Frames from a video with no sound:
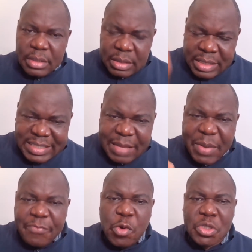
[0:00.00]

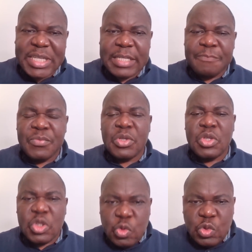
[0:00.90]
December 14,
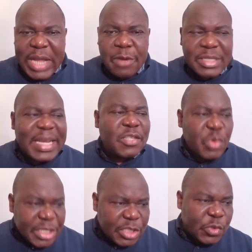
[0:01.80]

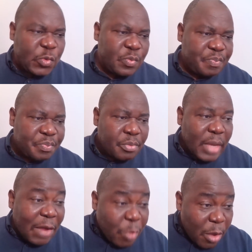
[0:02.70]
2022.
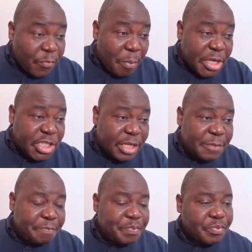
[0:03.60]
And for
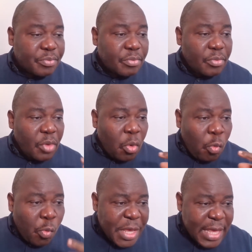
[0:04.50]
information,
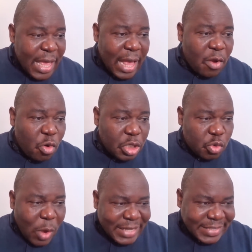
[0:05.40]
we are going
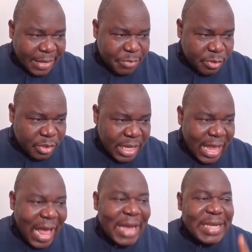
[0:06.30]
to assemble
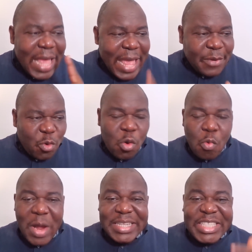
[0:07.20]
at
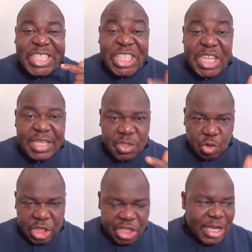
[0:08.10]
801 G
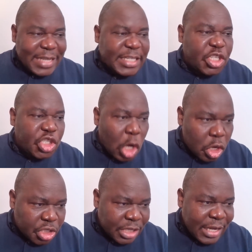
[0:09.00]
Street, G as in
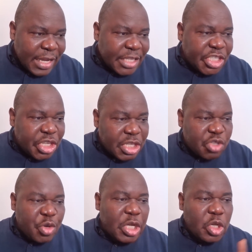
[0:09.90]
George, G
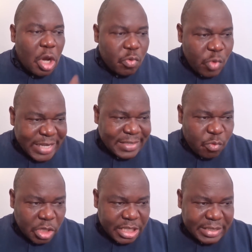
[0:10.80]
Street, Northwest,
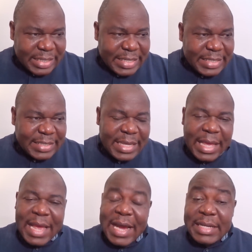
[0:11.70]
Washington, D.C.,
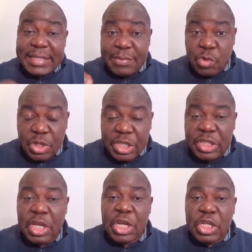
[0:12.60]
and the zip code
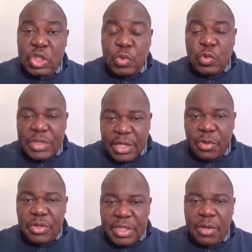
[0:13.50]
is
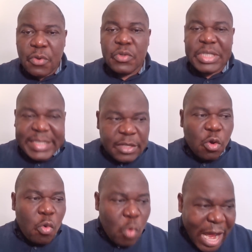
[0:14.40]

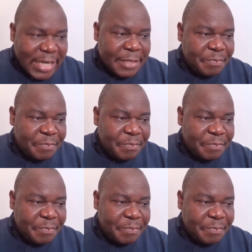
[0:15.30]
20001.